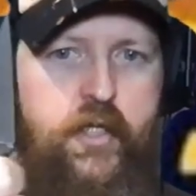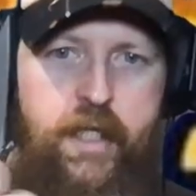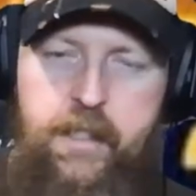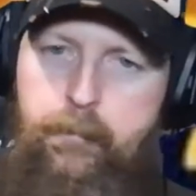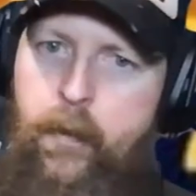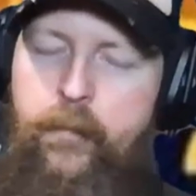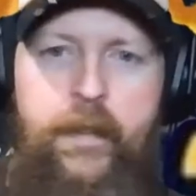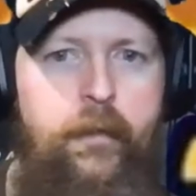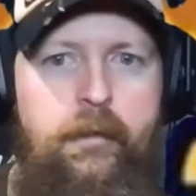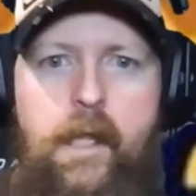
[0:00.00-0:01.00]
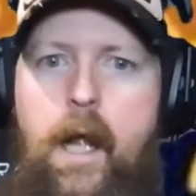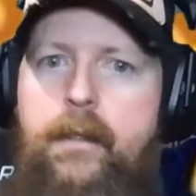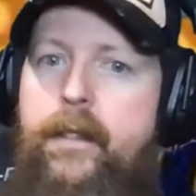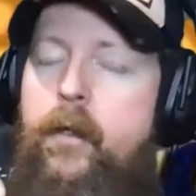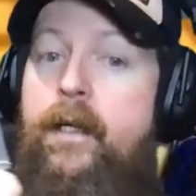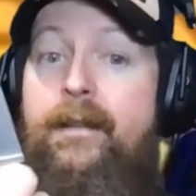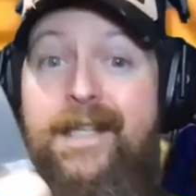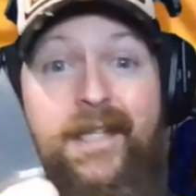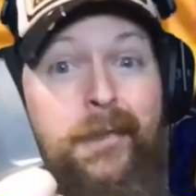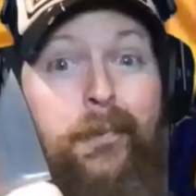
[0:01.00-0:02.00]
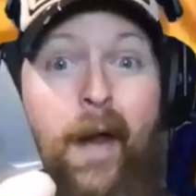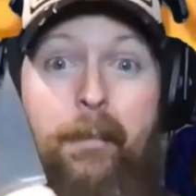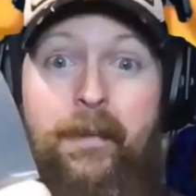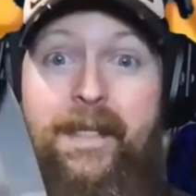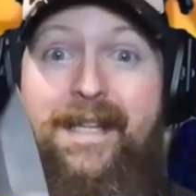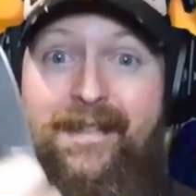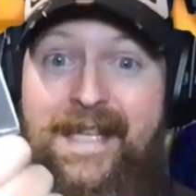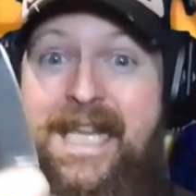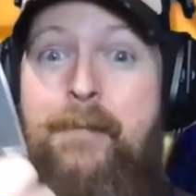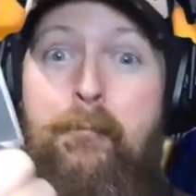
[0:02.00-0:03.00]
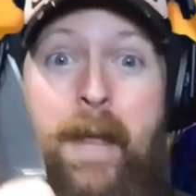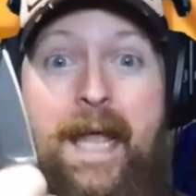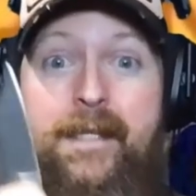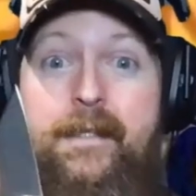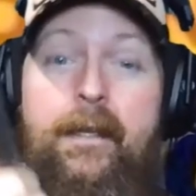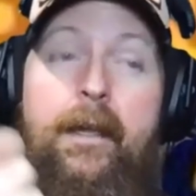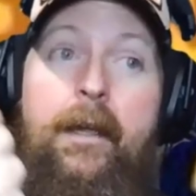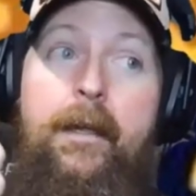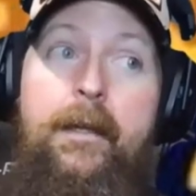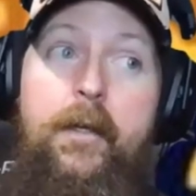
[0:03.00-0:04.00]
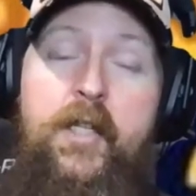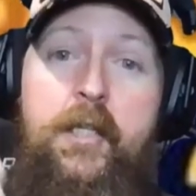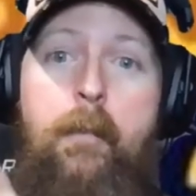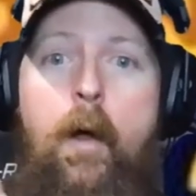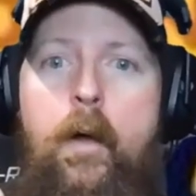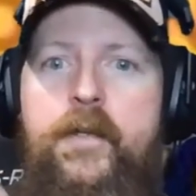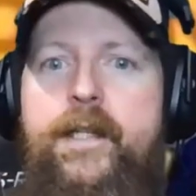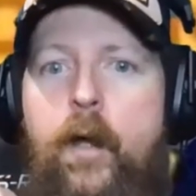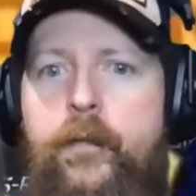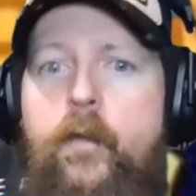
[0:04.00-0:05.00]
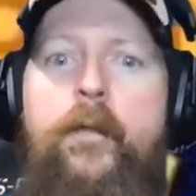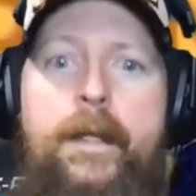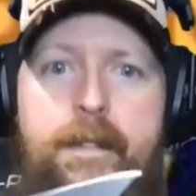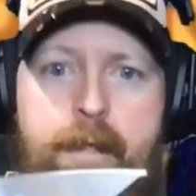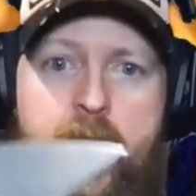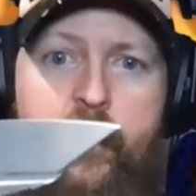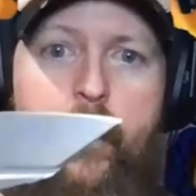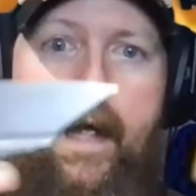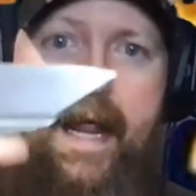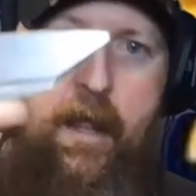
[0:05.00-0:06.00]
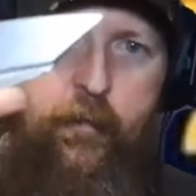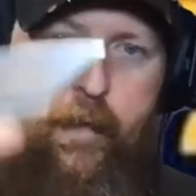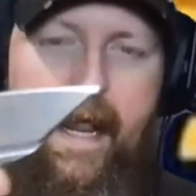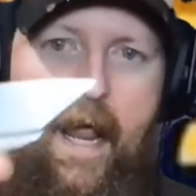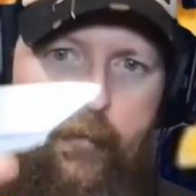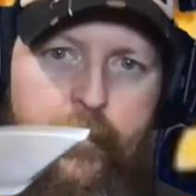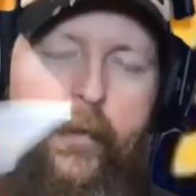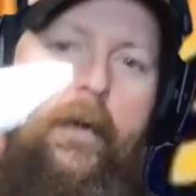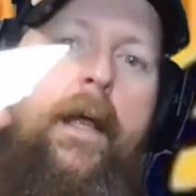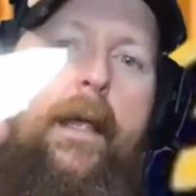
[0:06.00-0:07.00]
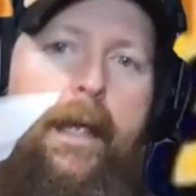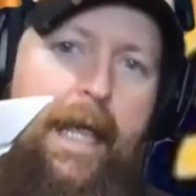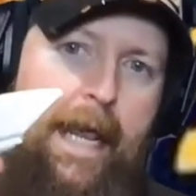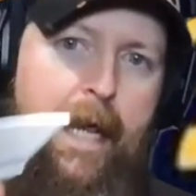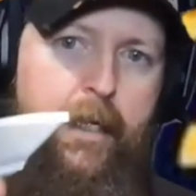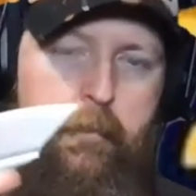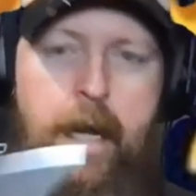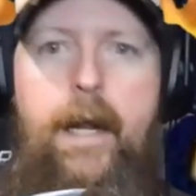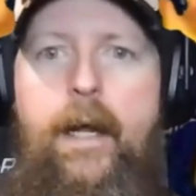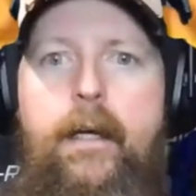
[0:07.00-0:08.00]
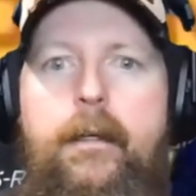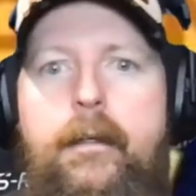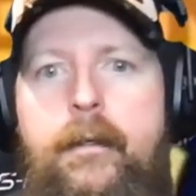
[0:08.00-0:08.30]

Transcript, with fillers: just perfect. You're locked in on it. This is probably the best small self defense knife I have ever had in my hand.